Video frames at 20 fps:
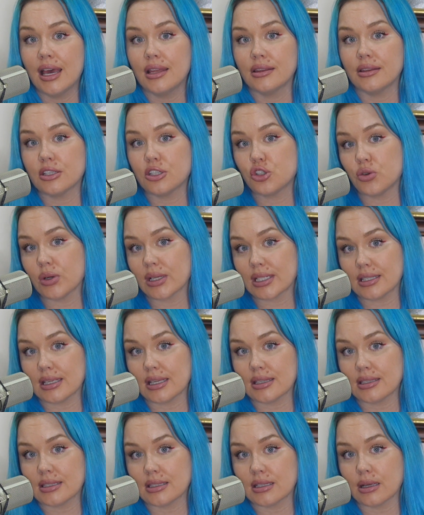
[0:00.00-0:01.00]
the
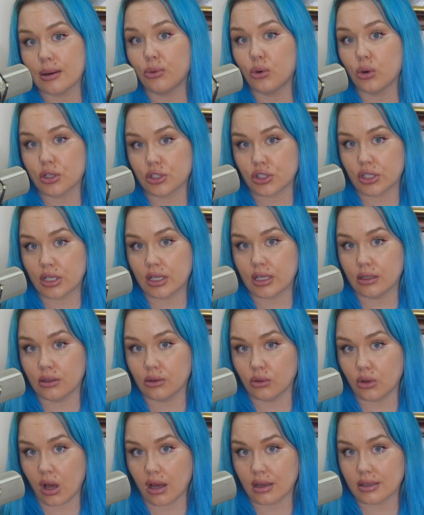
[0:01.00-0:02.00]
strictest abortion
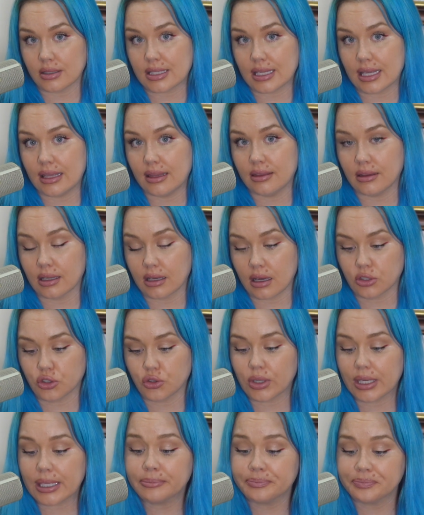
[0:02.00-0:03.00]
laws in the
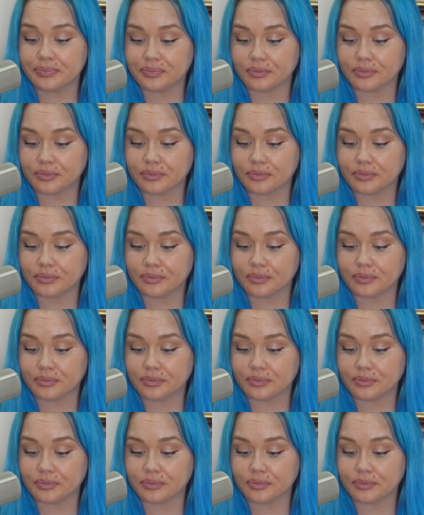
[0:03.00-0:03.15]
country.